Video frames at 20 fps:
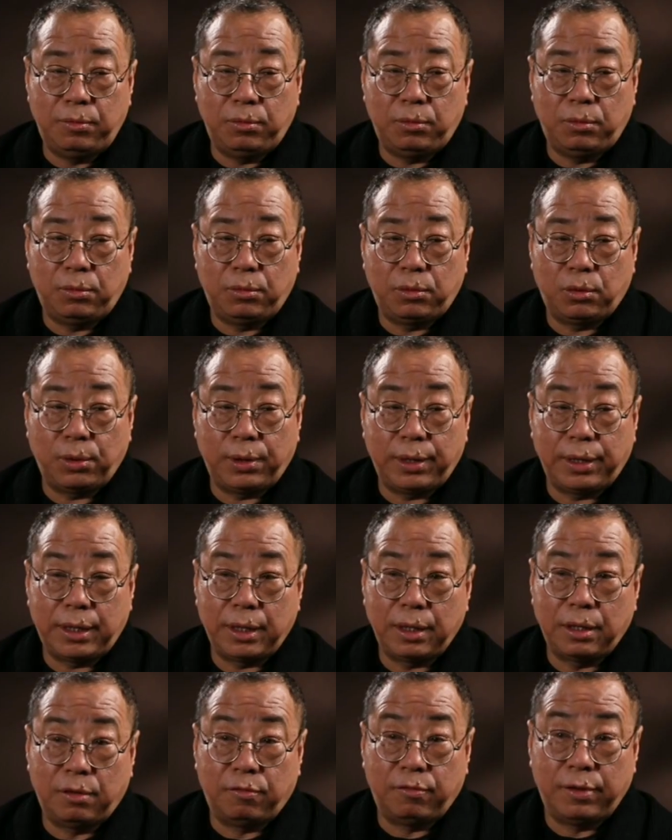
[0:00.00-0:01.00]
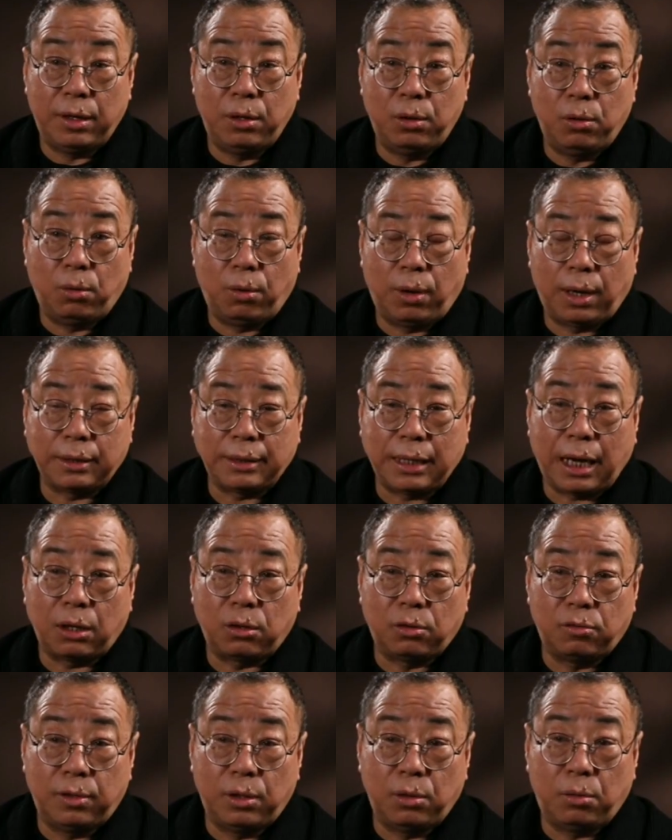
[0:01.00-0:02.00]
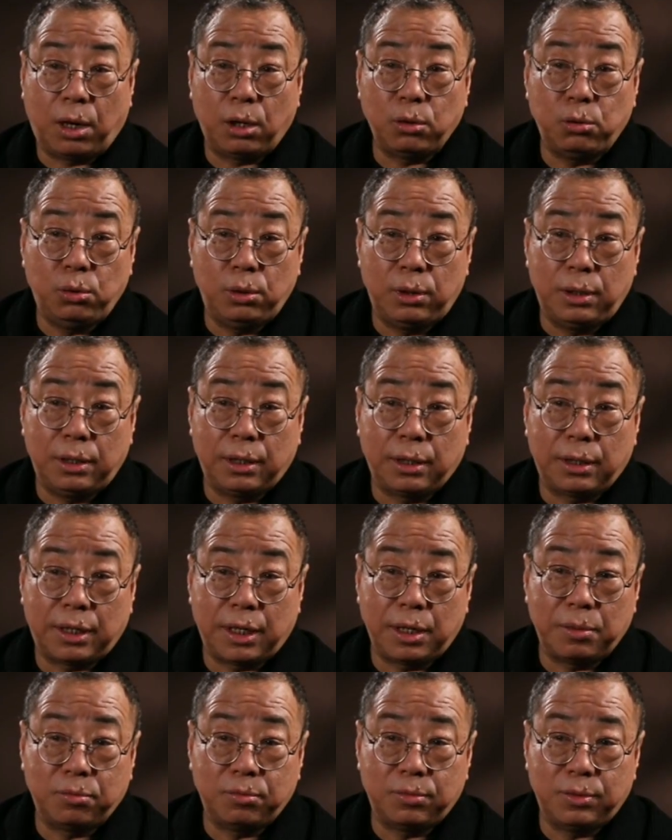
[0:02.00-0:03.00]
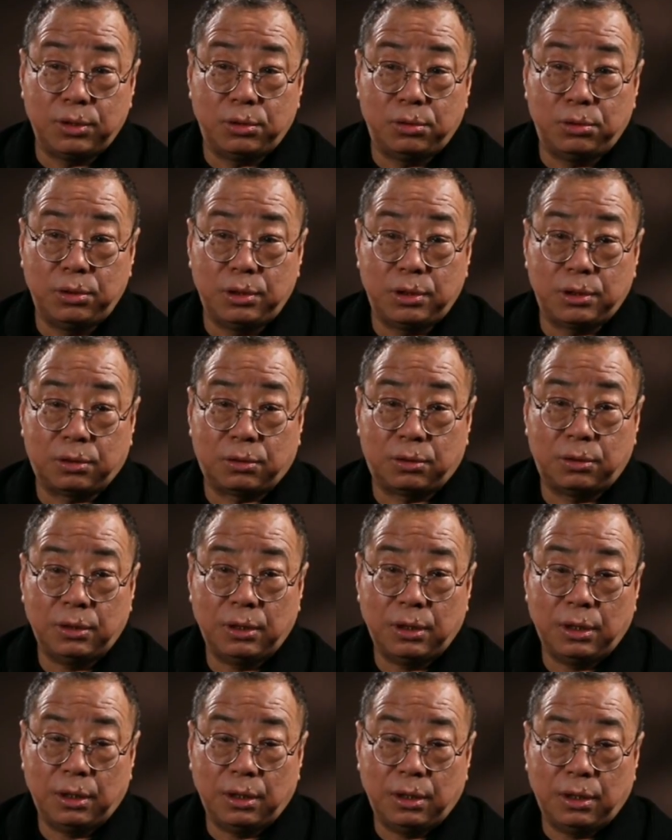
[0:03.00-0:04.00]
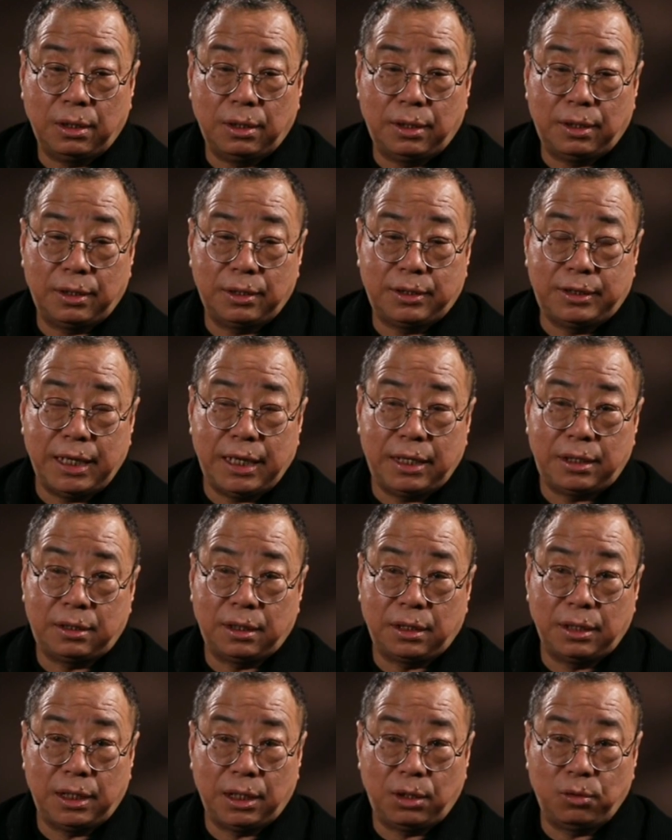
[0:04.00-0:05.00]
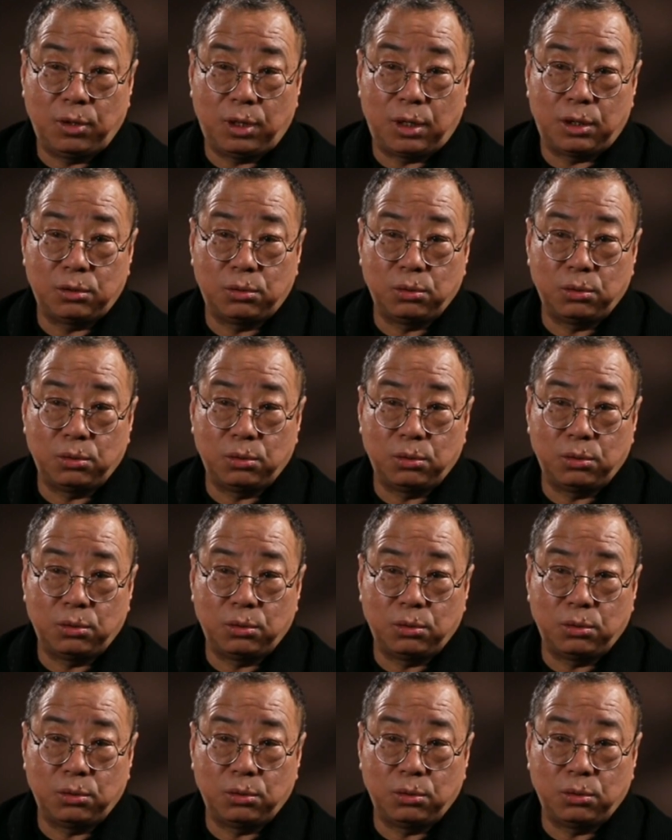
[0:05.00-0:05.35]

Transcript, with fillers: for our people. So, the problem is not about the theaters, but about the content.